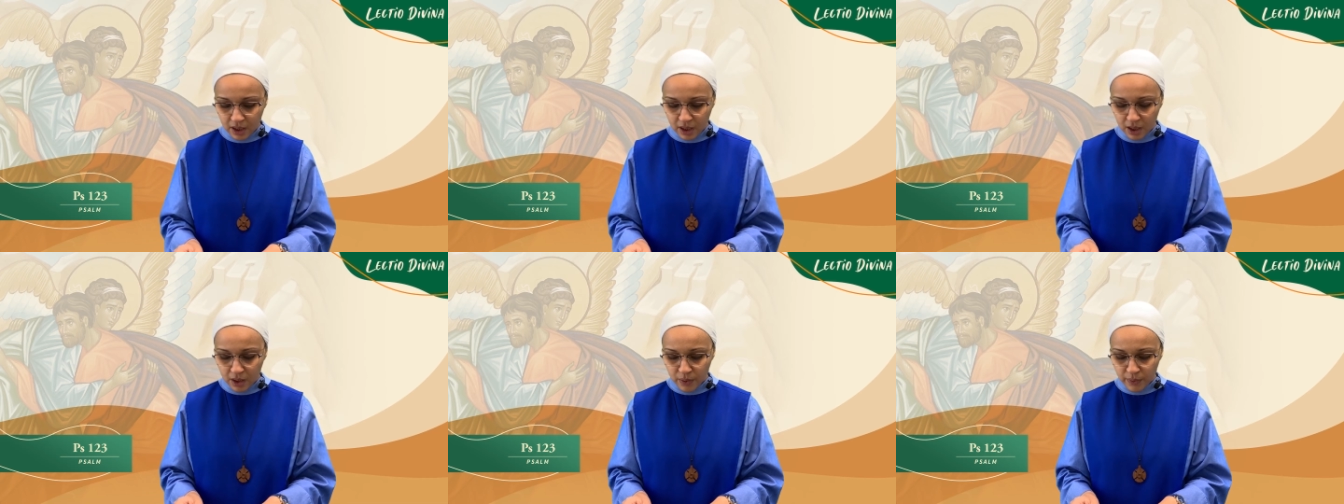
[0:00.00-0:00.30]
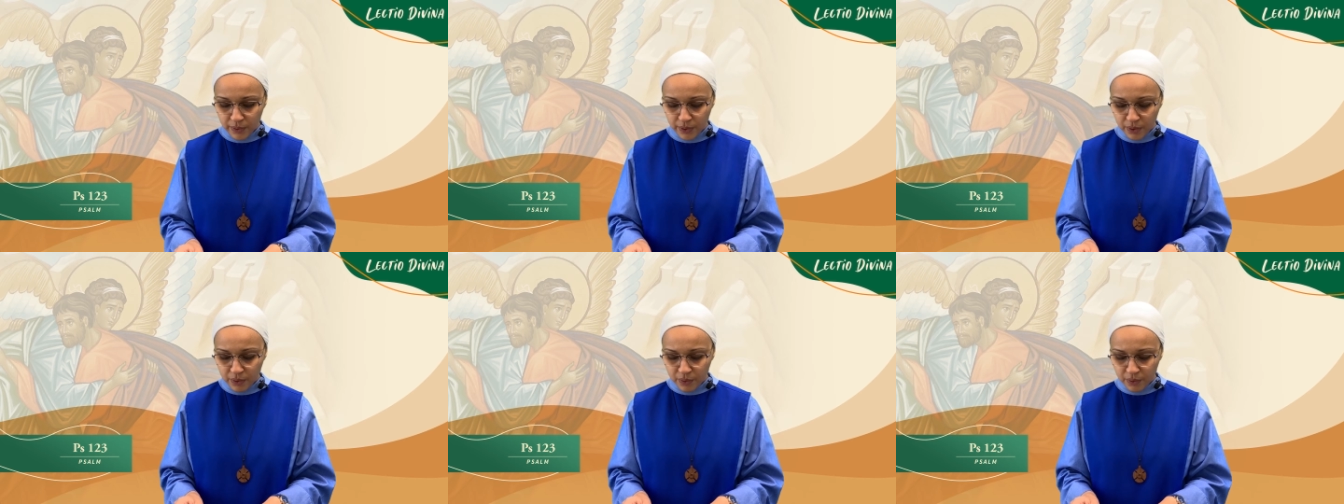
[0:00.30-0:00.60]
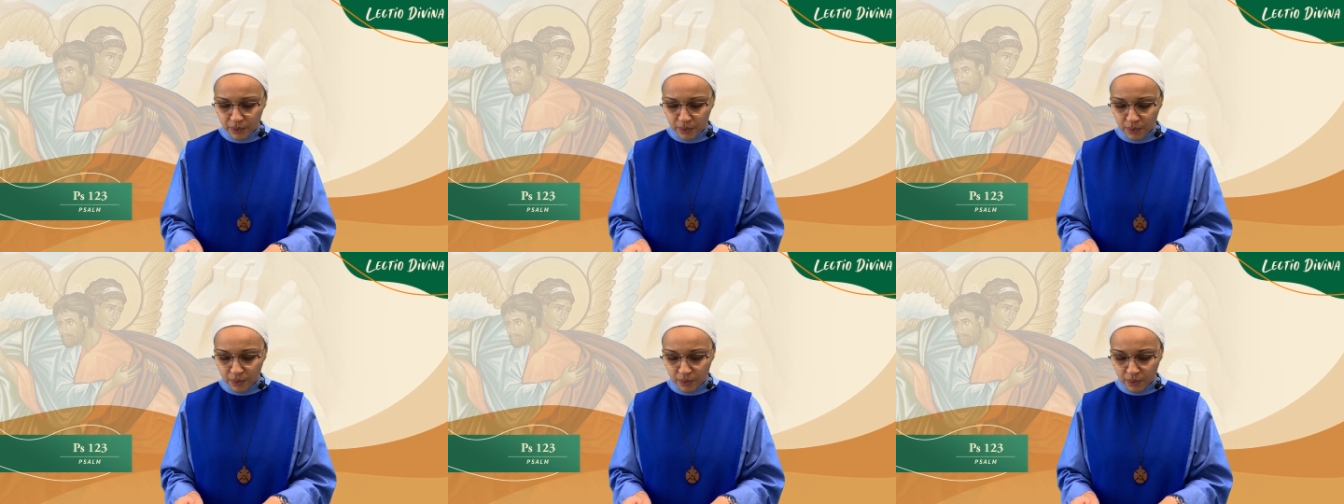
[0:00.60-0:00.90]
O
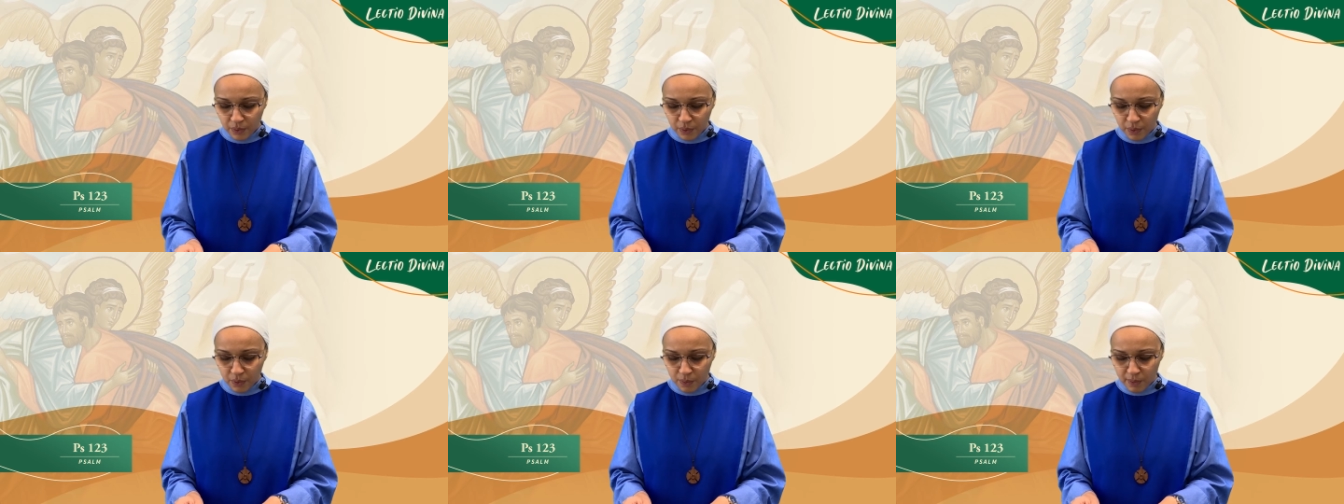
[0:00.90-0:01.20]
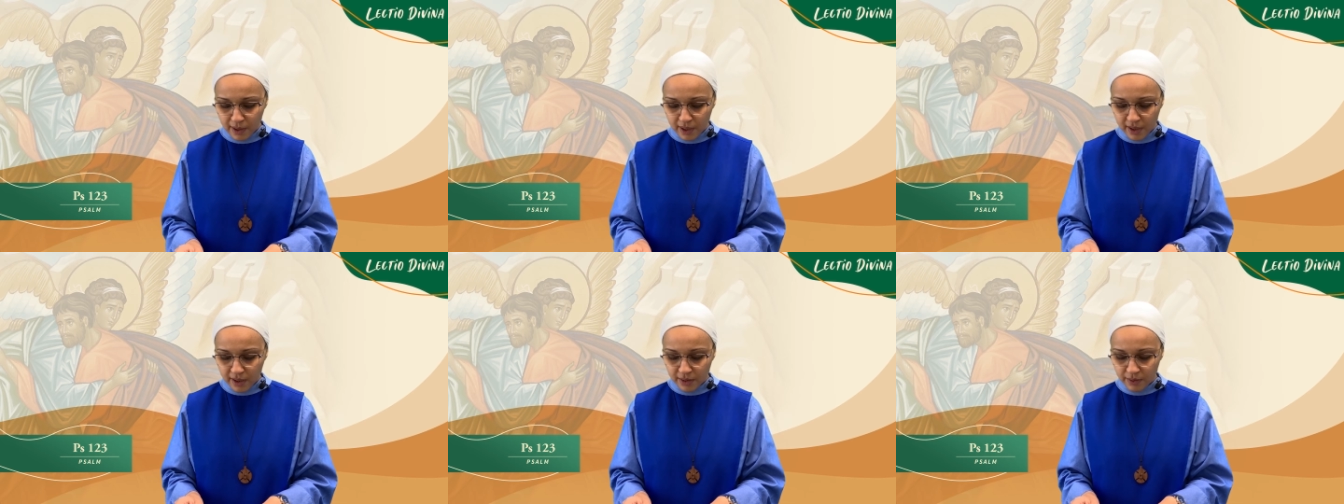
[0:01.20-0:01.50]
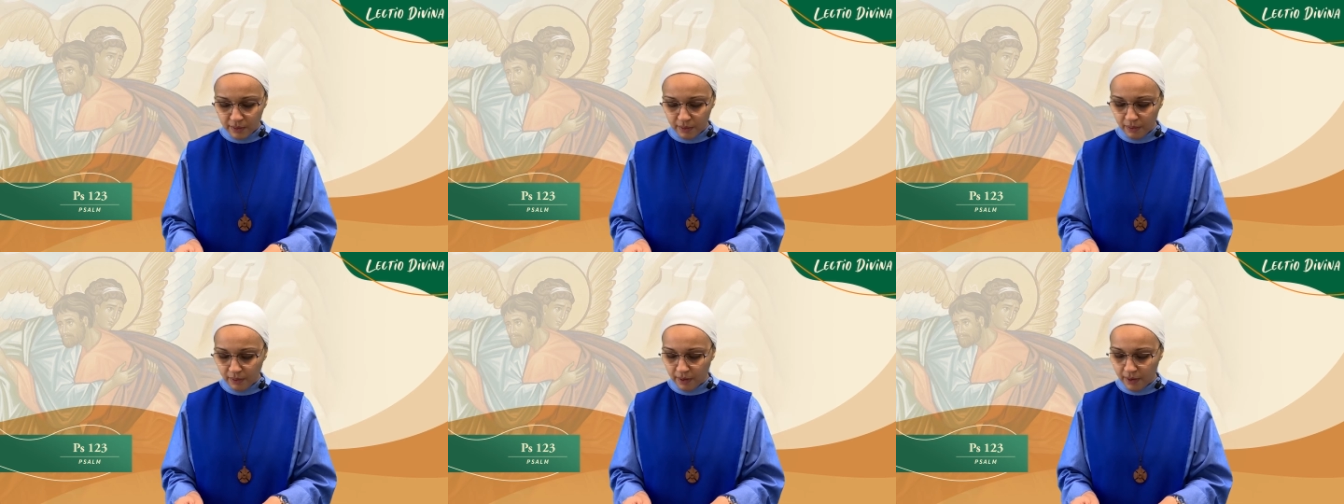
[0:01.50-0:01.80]
you who are
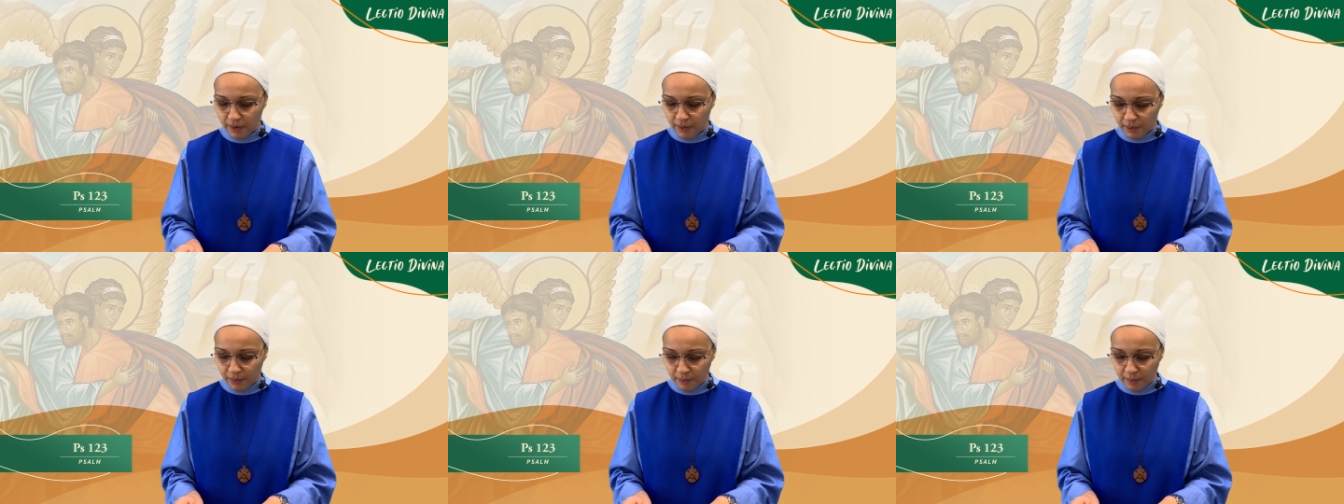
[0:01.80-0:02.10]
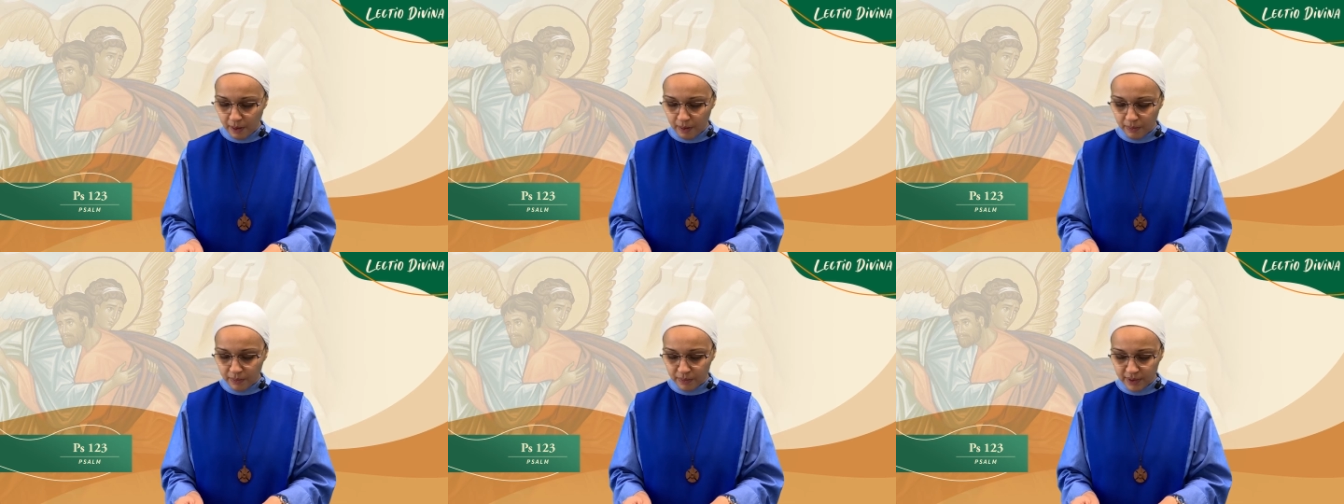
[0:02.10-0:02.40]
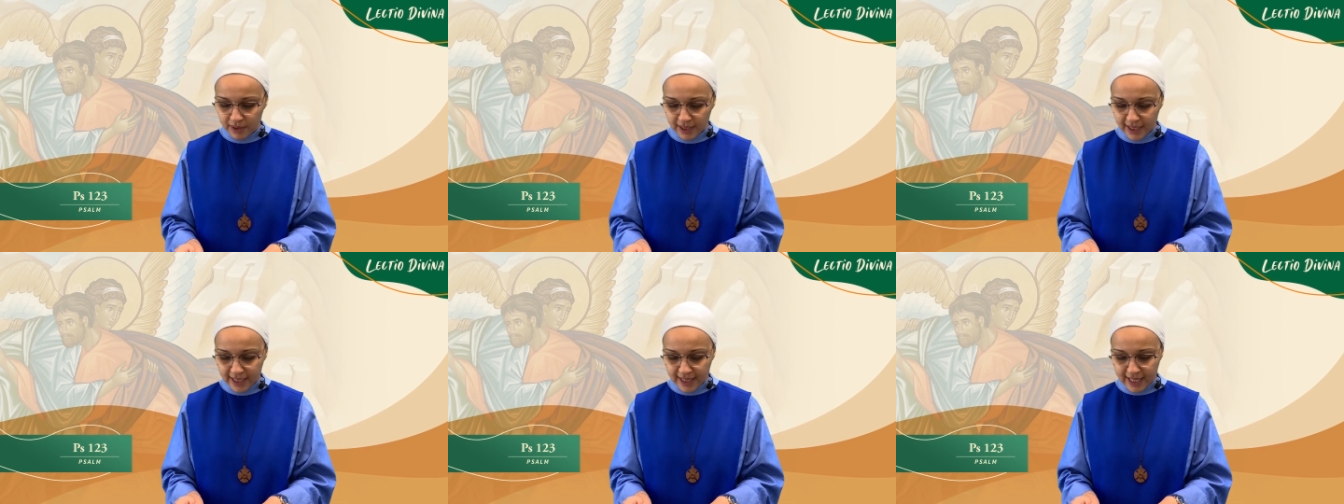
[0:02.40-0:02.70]

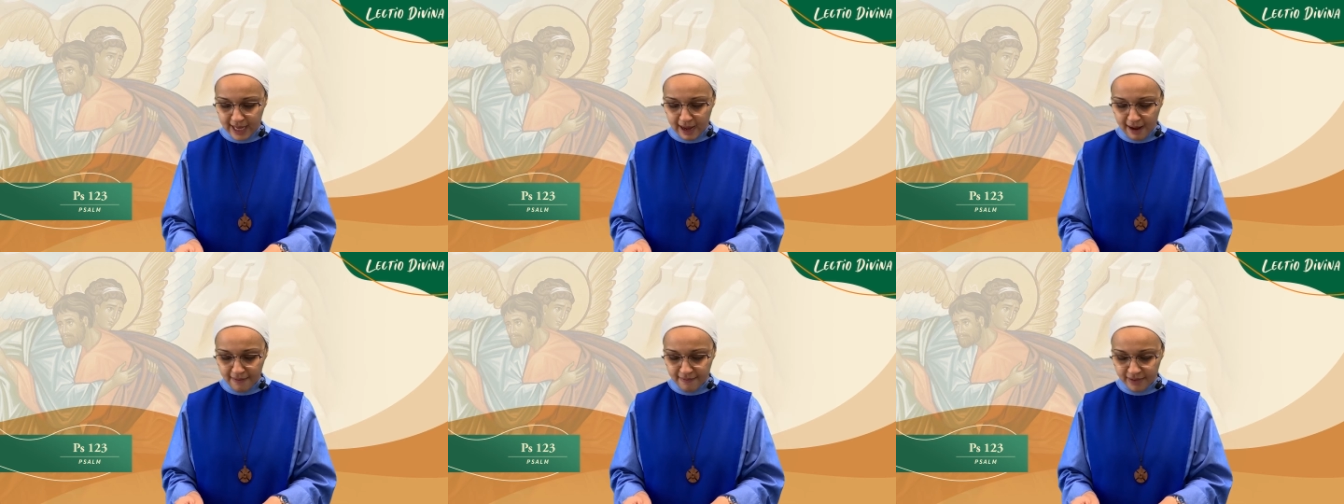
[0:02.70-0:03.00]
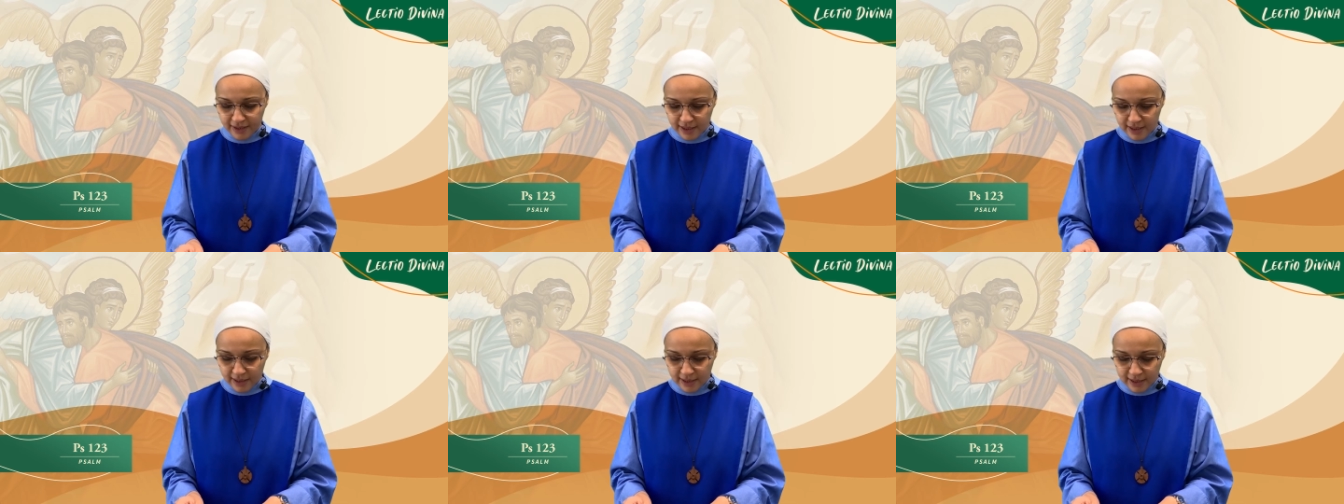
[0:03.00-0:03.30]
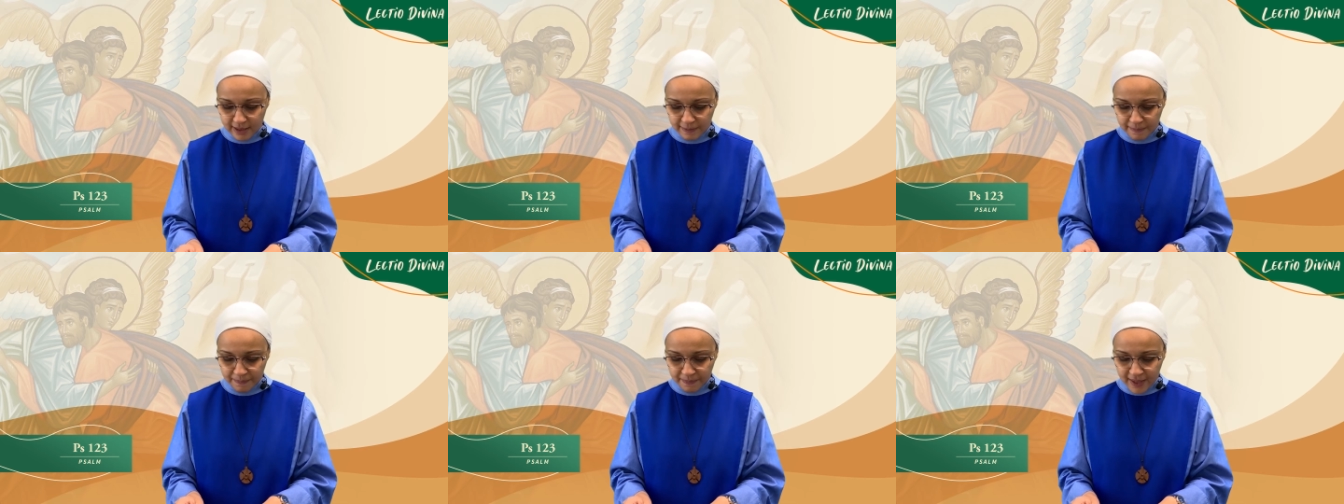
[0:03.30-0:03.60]
enthroned in the heavens,